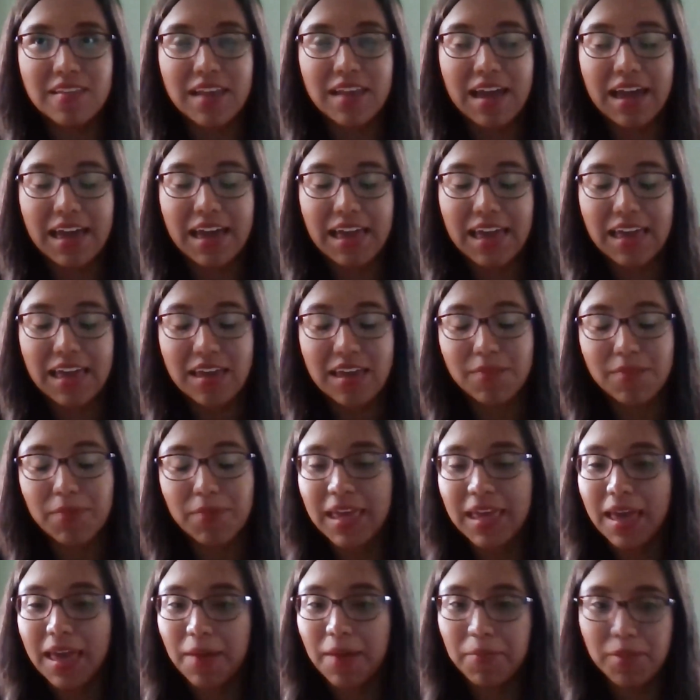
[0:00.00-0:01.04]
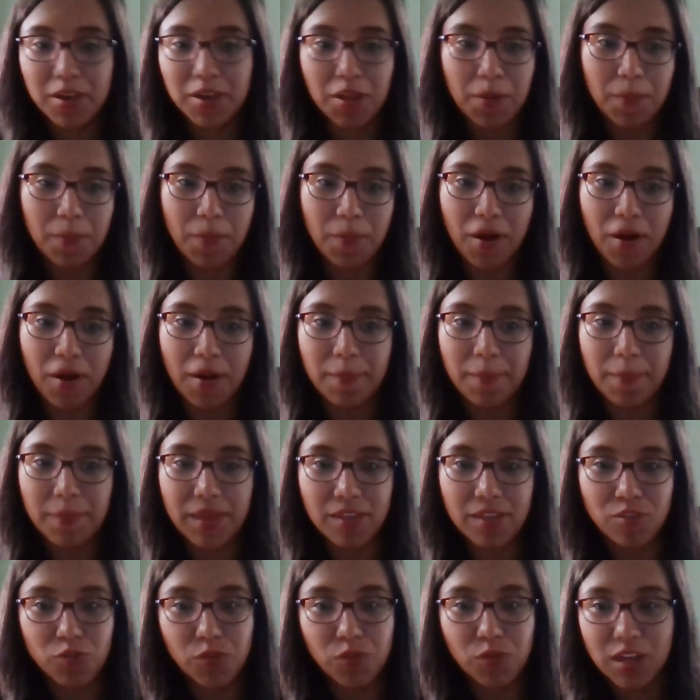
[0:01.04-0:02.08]
I became a new mom
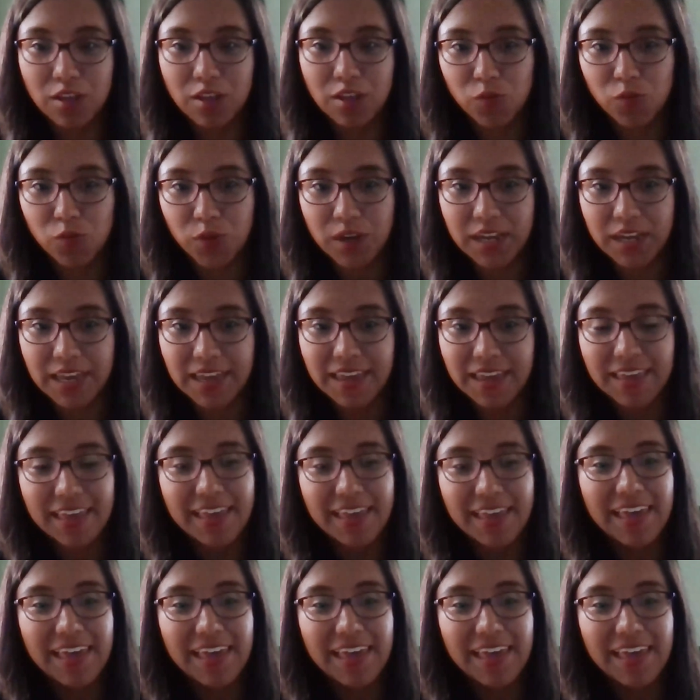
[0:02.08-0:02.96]
in 2020,